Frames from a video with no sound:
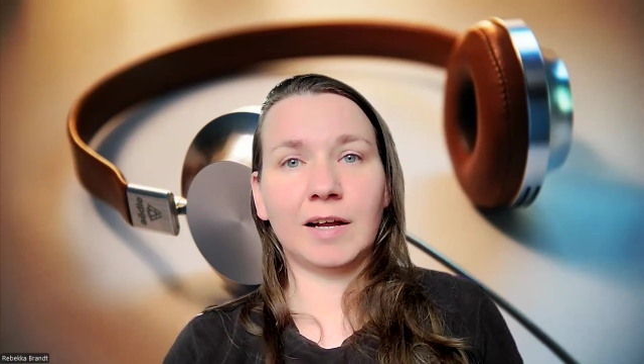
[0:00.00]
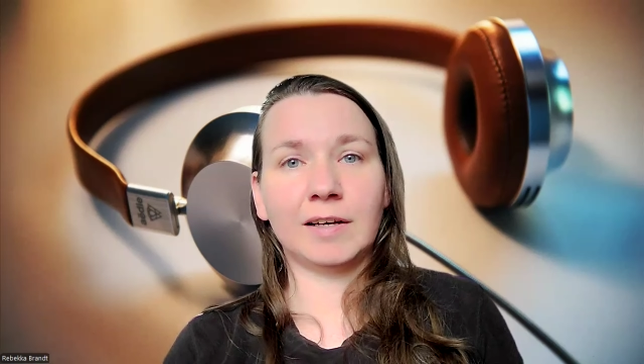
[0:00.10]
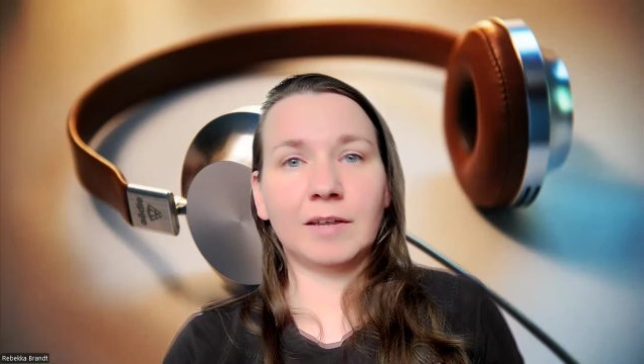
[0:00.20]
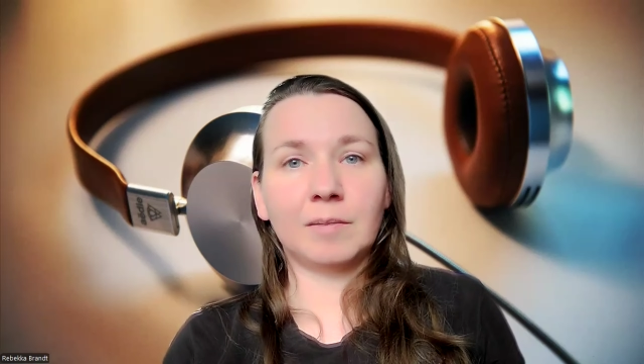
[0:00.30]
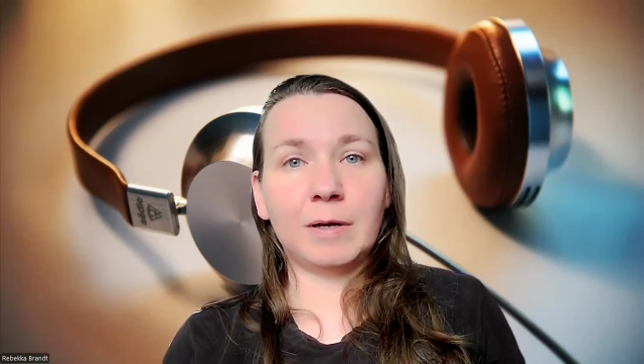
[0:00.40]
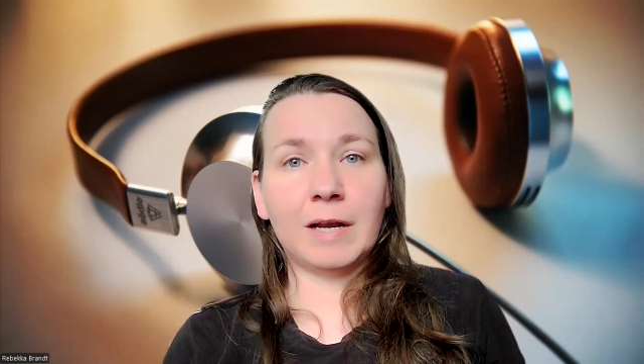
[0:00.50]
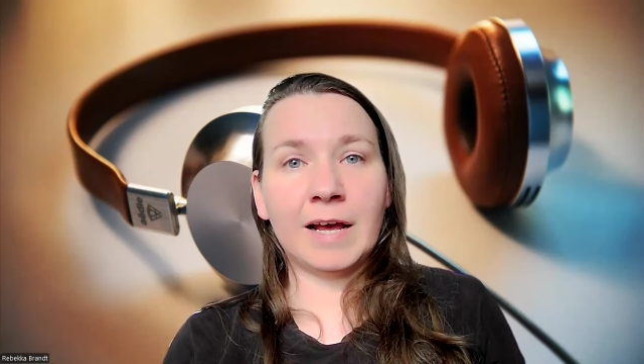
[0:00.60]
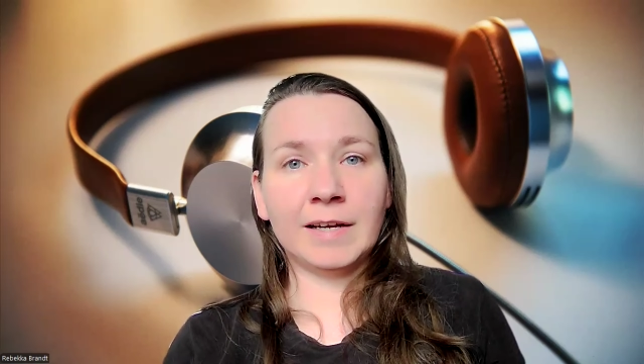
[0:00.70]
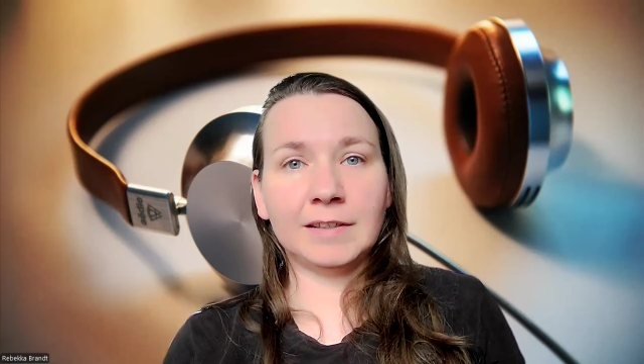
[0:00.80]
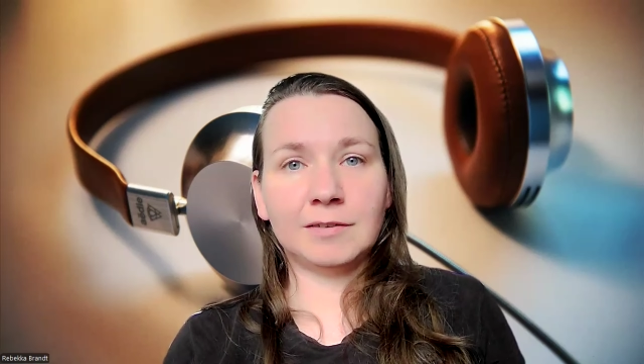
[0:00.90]
And
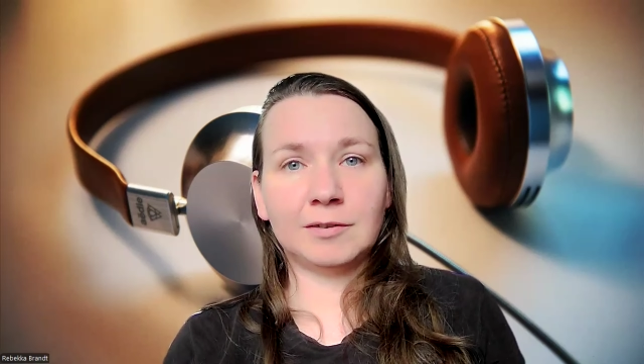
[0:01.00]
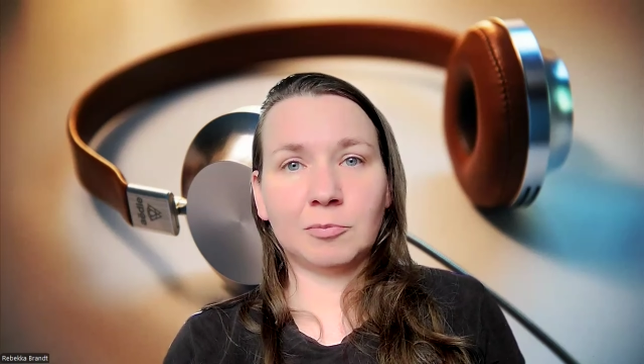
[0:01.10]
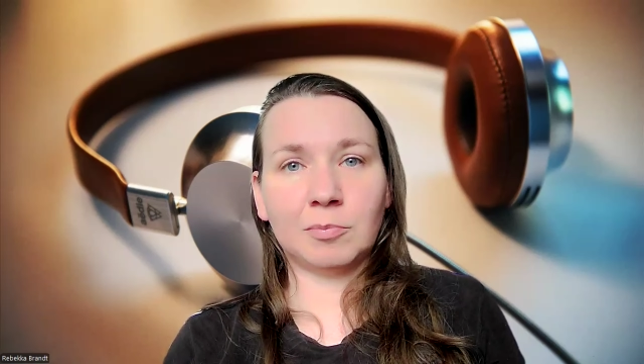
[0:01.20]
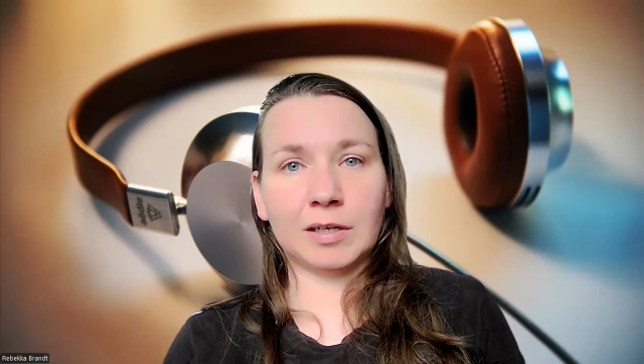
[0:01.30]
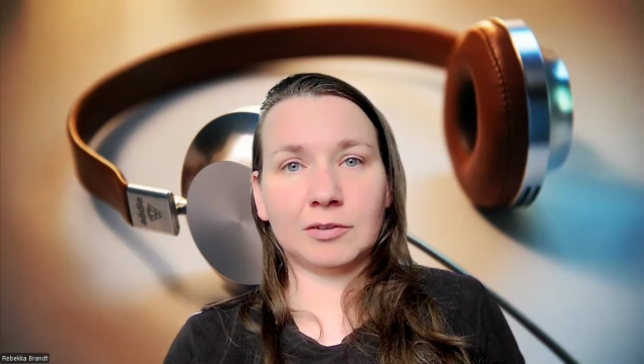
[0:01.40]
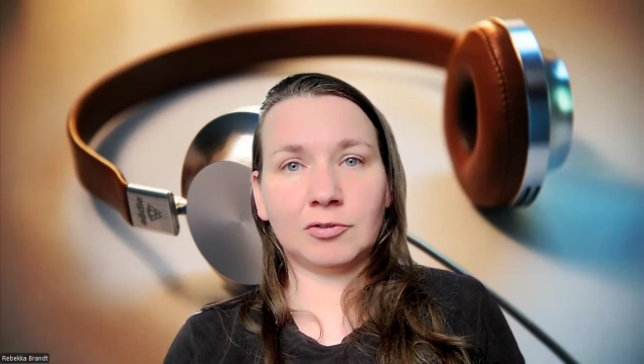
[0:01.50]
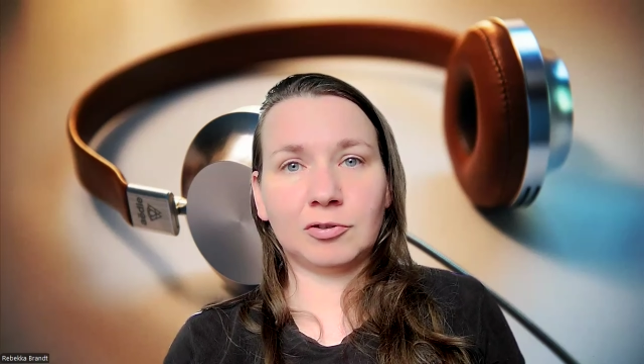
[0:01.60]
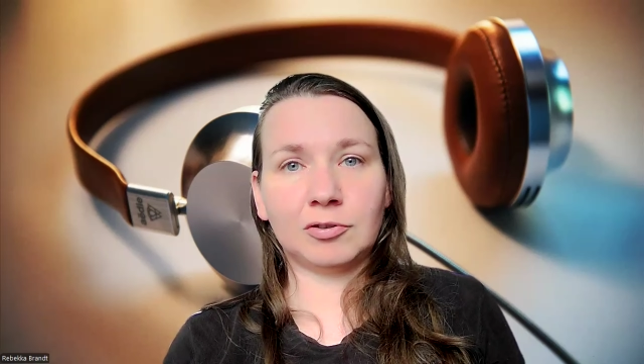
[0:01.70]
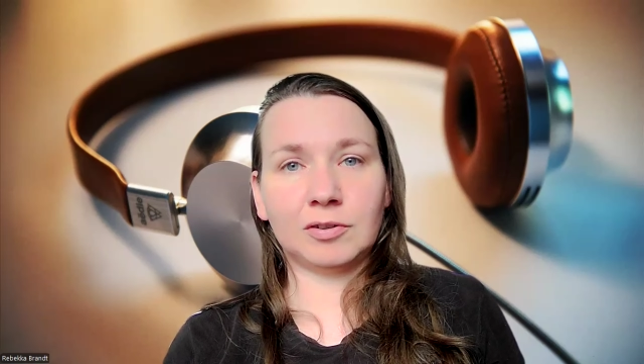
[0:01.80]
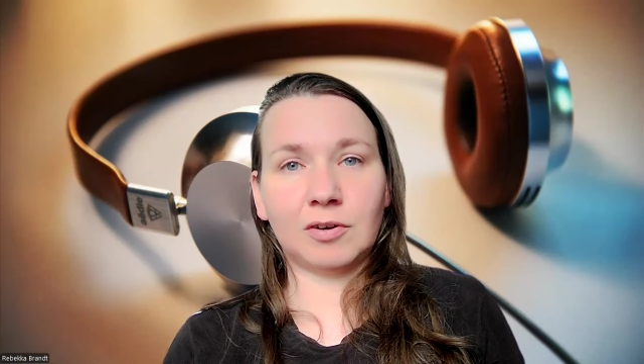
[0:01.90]
planning so
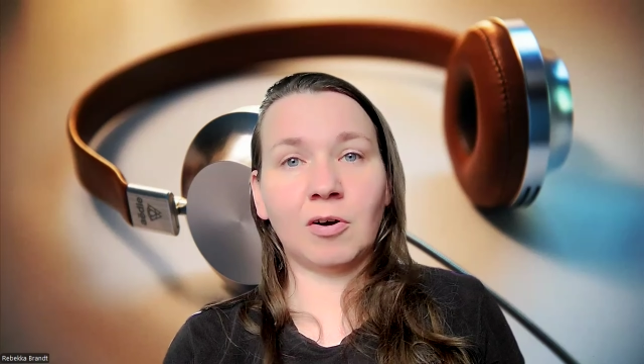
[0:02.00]
much